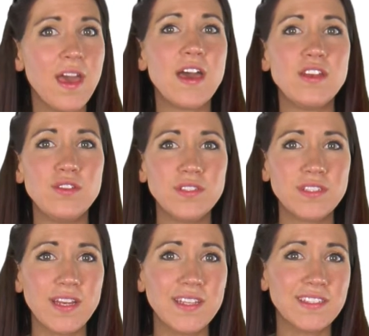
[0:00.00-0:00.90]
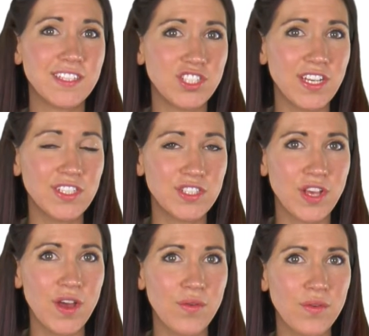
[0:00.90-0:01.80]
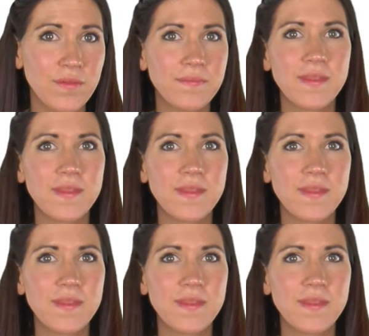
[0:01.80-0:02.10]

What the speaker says: A new study suggests so.